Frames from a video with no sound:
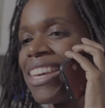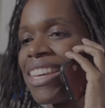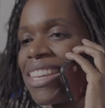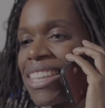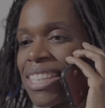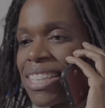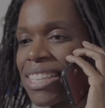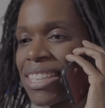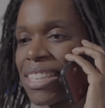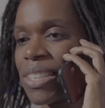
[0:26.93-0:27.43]

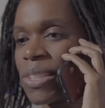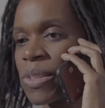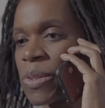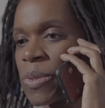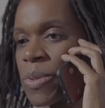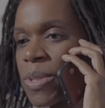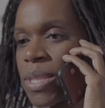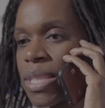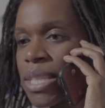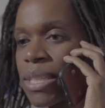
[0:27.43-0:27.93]
That you
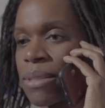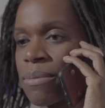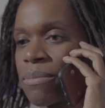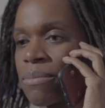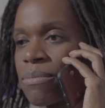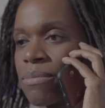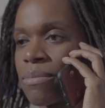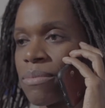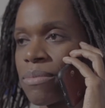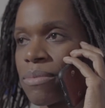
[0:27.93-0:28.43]

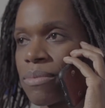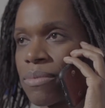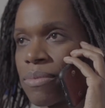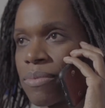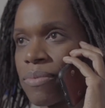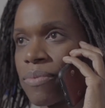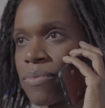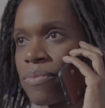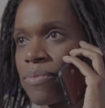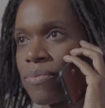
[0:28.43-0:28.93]
seem
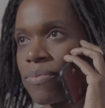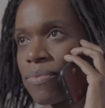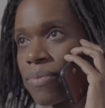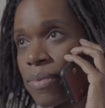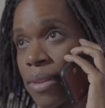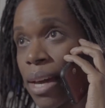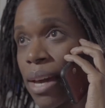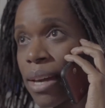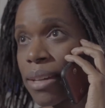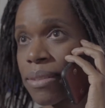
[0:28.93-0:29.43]

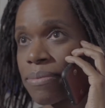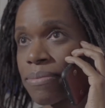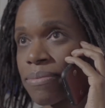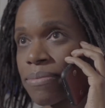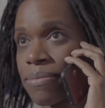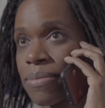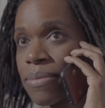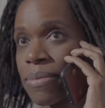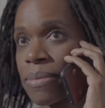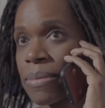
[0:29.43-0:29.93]
not.
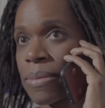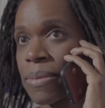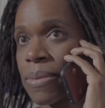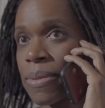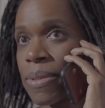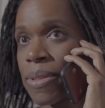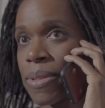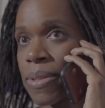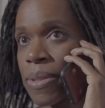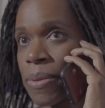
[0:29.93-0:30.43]

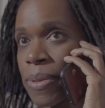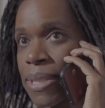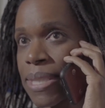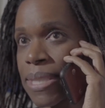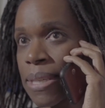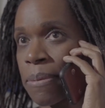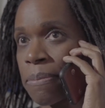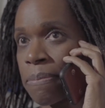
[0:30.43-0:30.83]
So what's up?